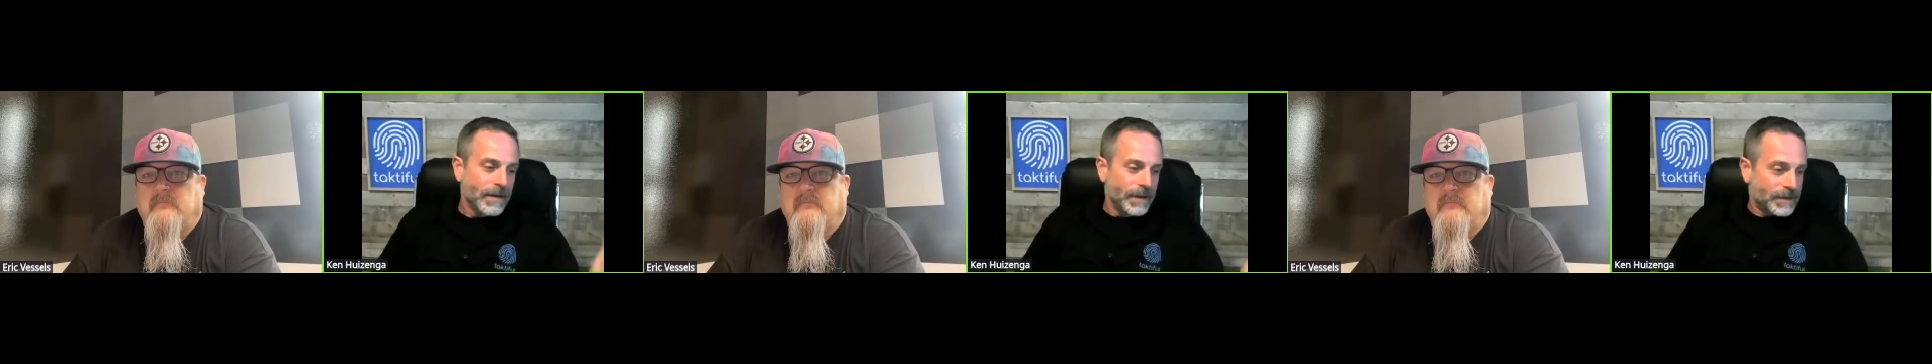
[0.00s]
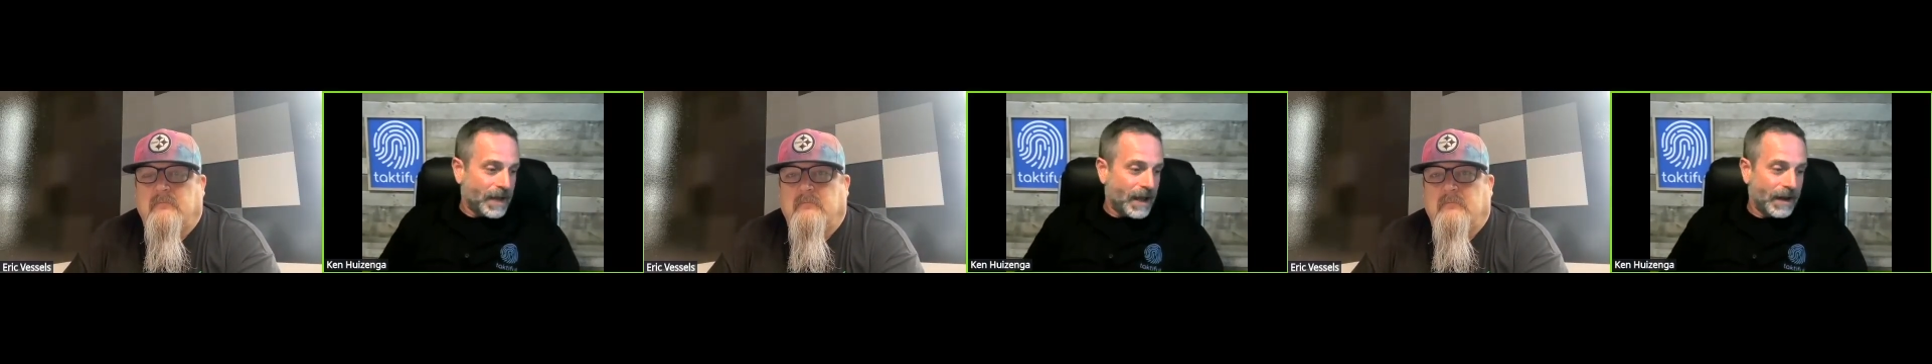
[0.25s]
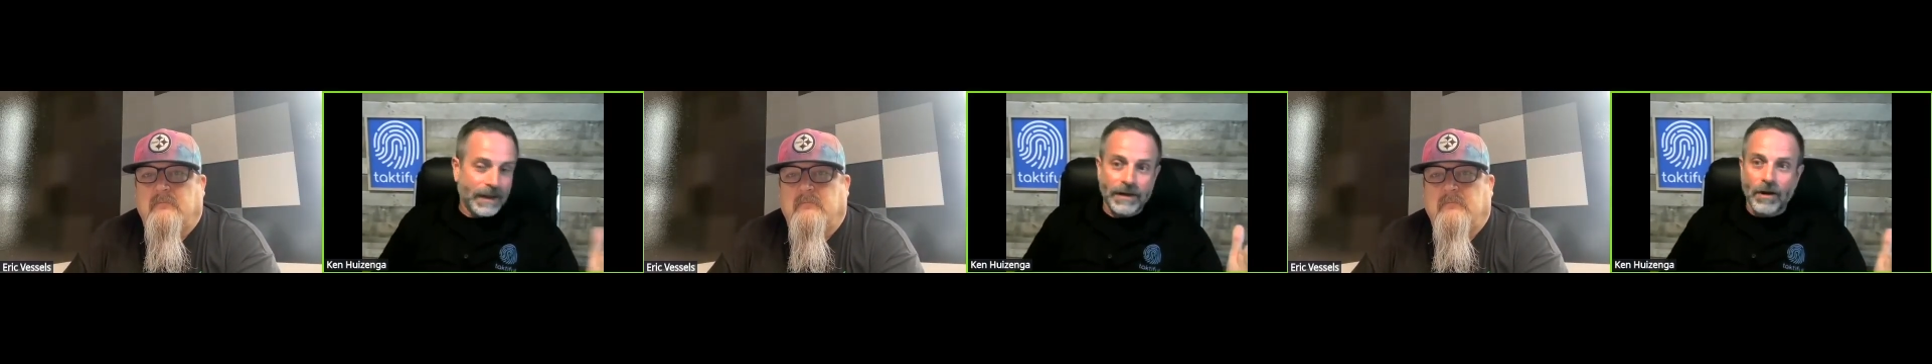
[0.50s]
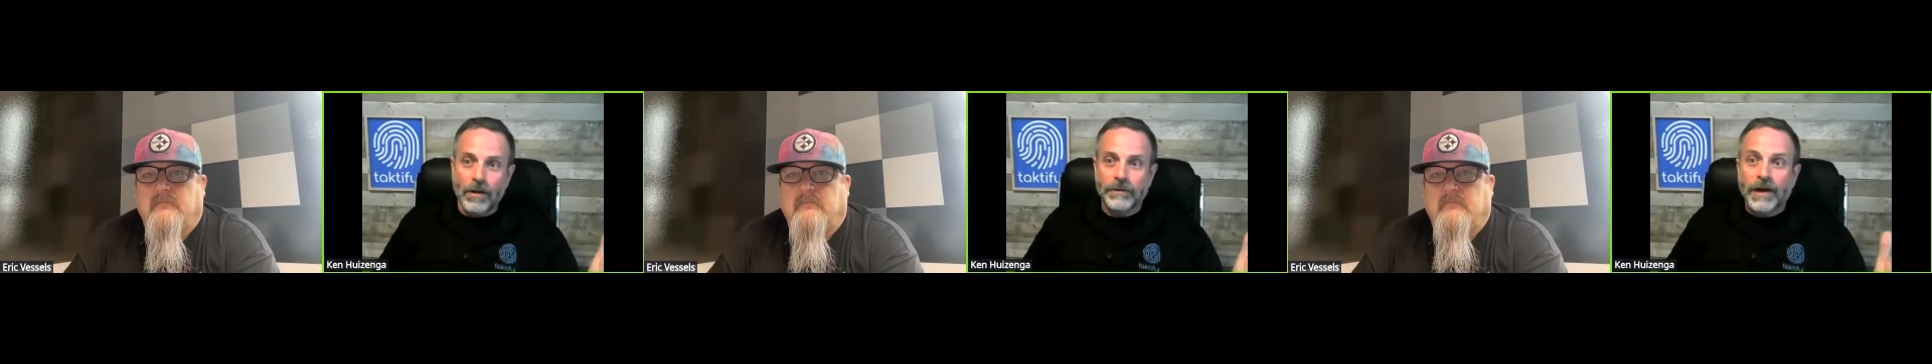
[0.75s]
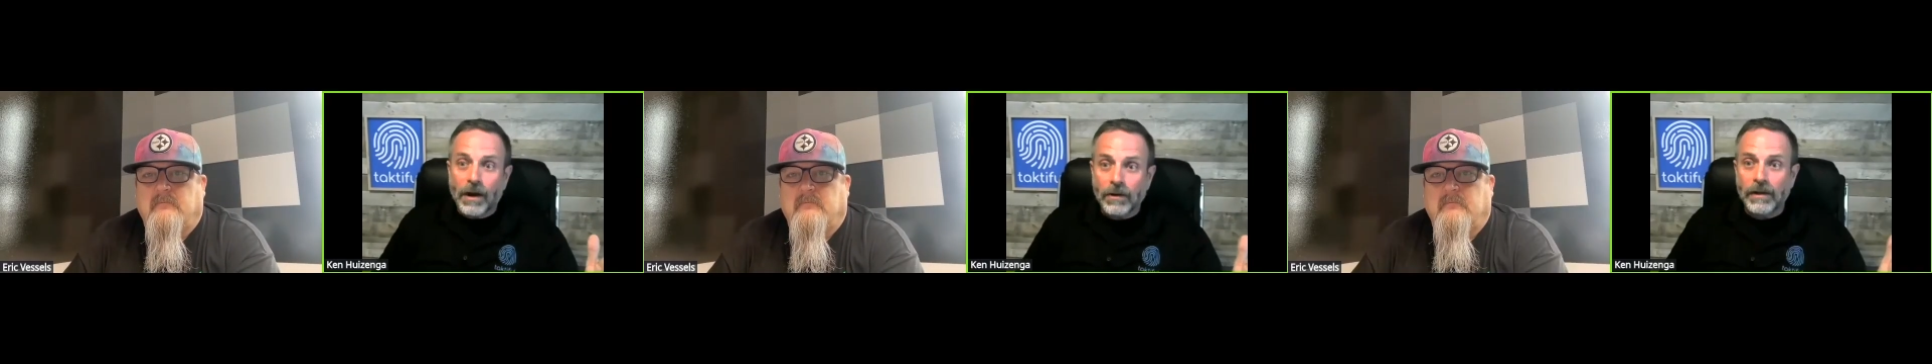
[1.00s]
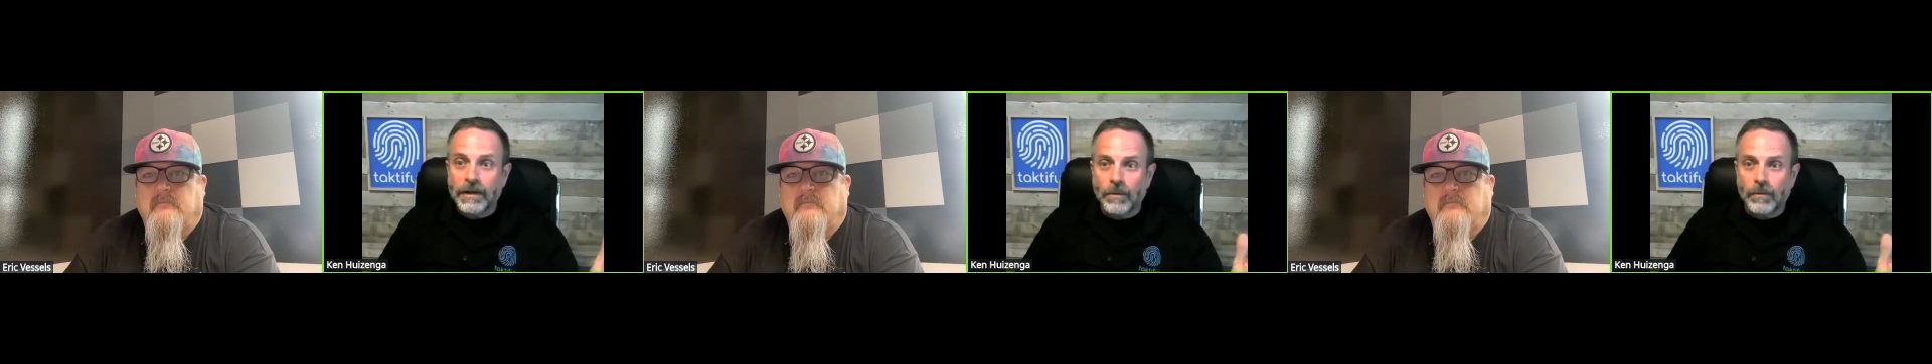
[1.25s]
is kind of getting all
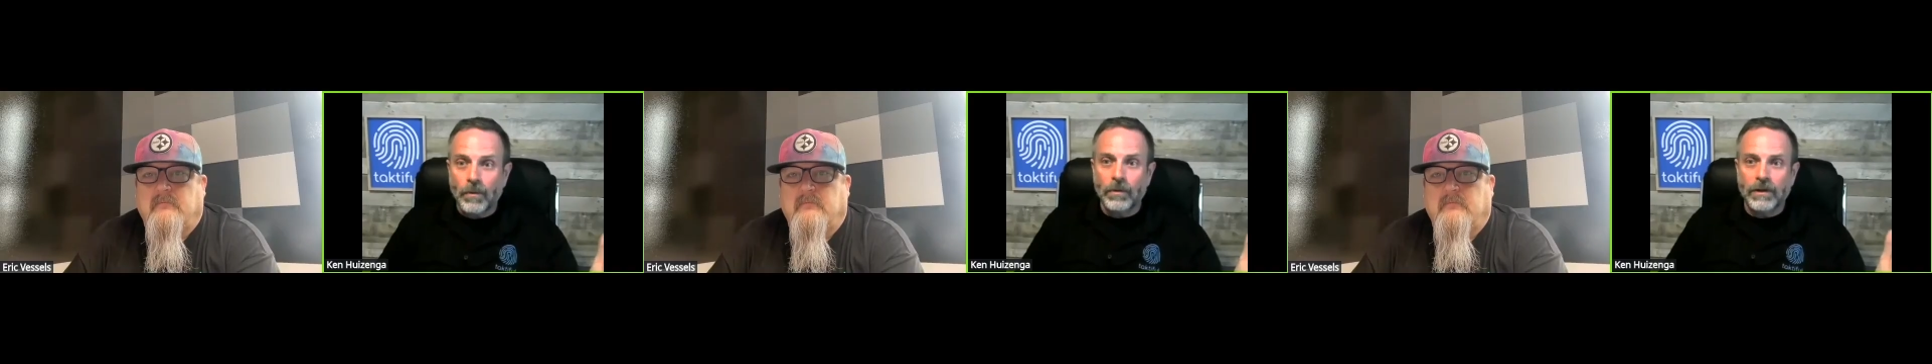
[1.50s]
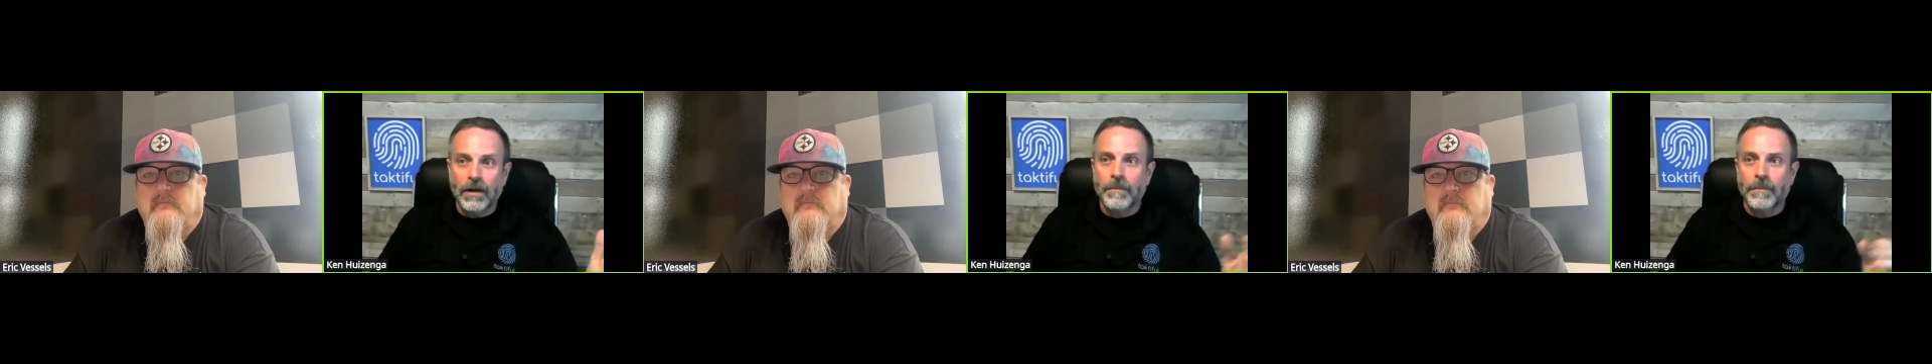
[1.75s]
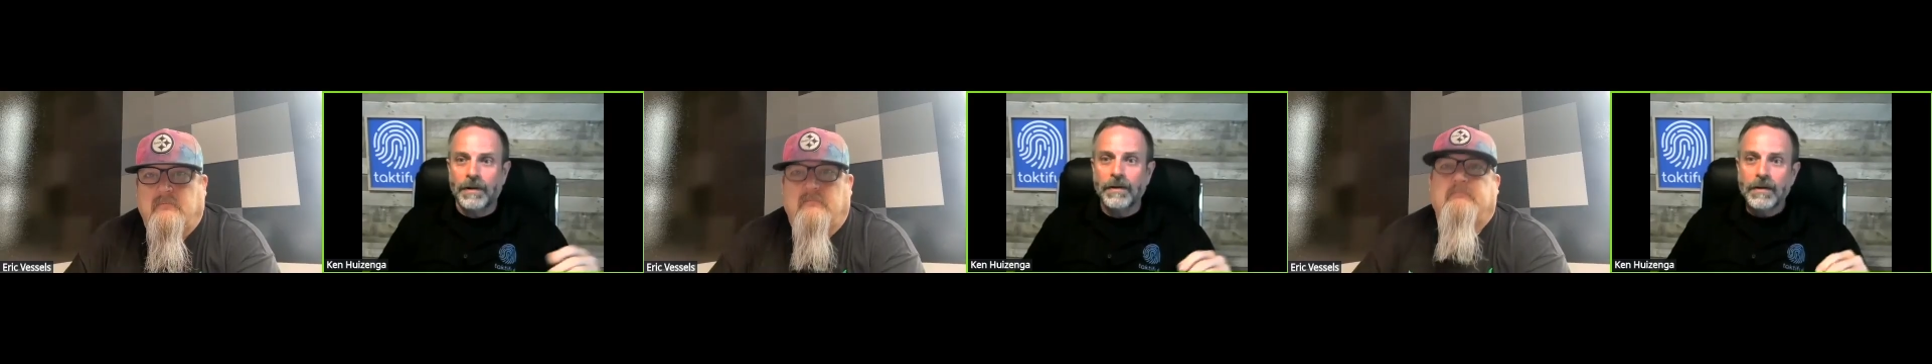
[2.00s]
gnarly and rolled up. And